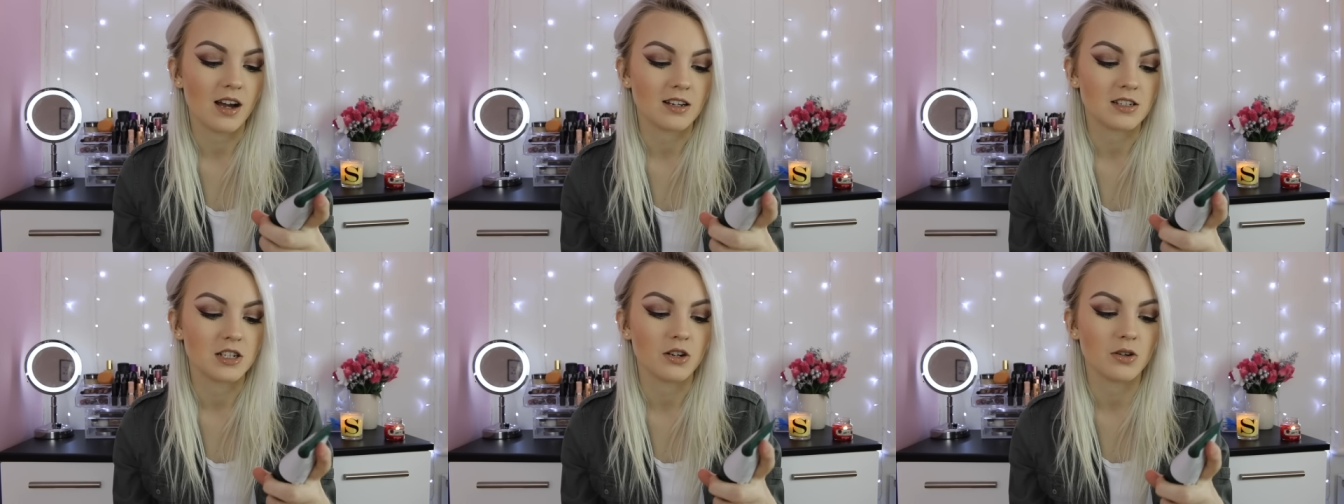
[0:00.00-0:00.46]

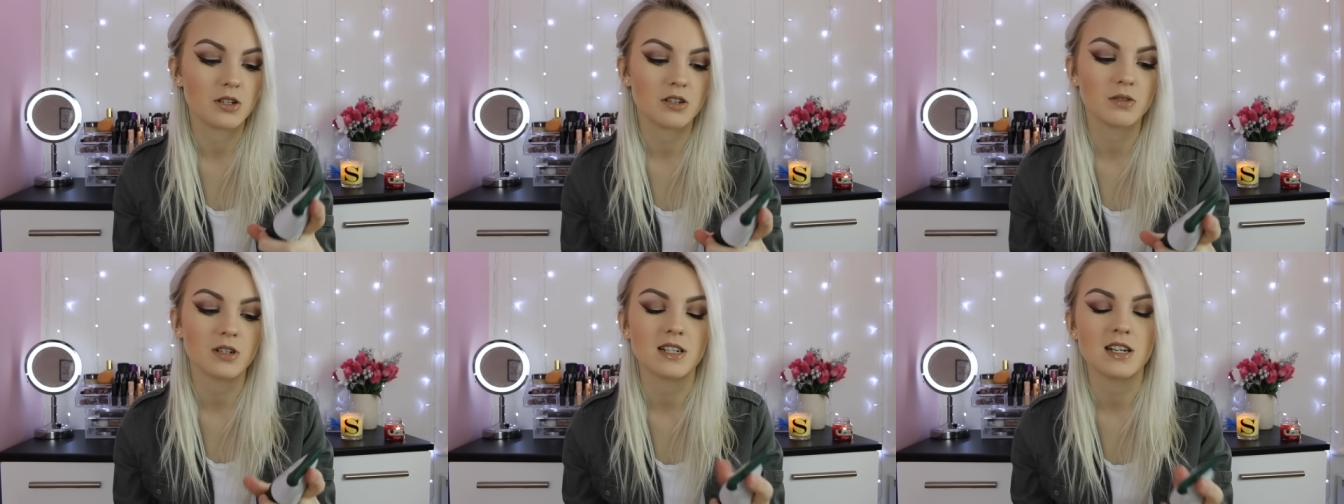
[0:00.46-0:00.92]
And you know, I
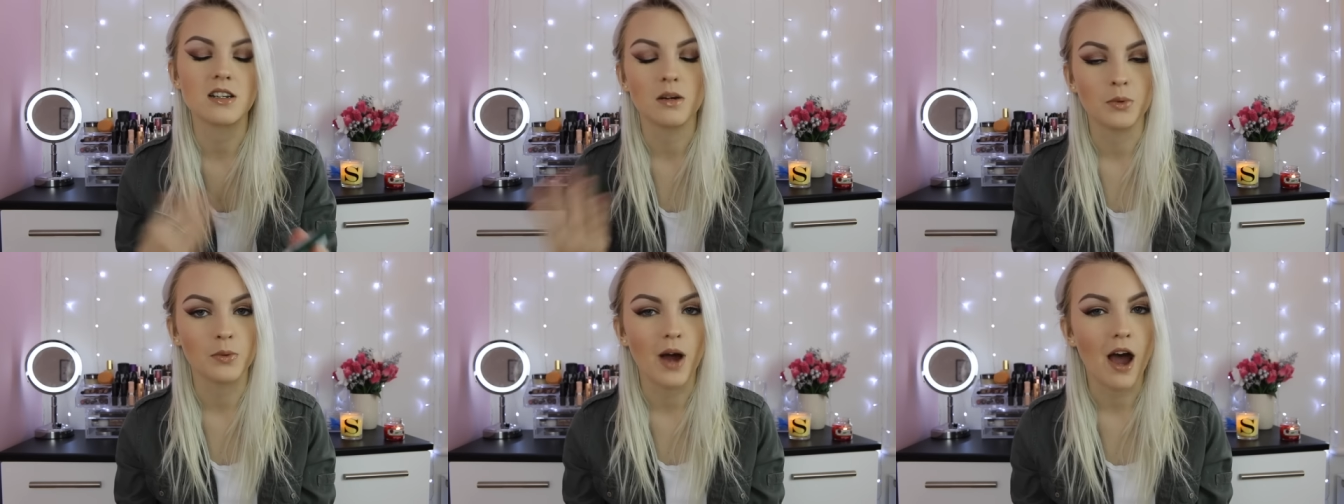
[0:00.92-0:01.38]
don't want to take
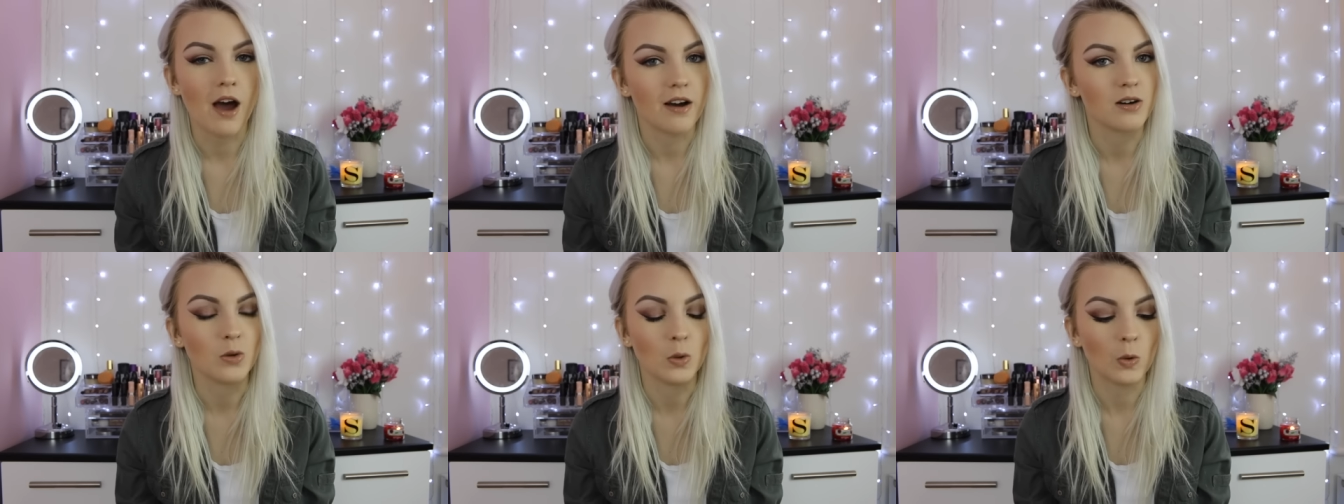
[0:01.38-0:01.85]
Double
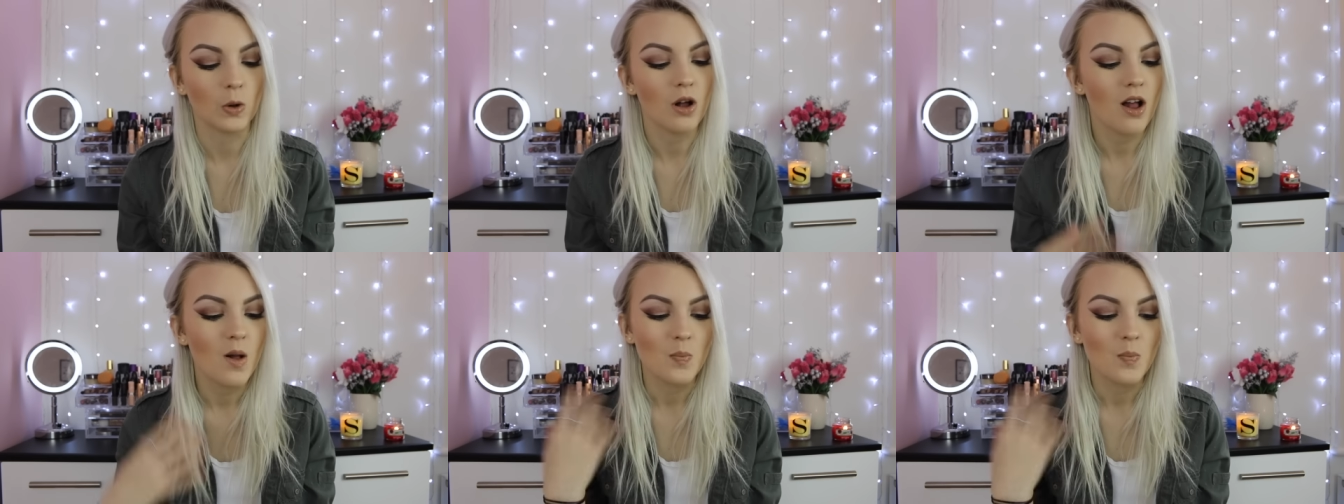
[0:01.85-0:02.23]
Wear or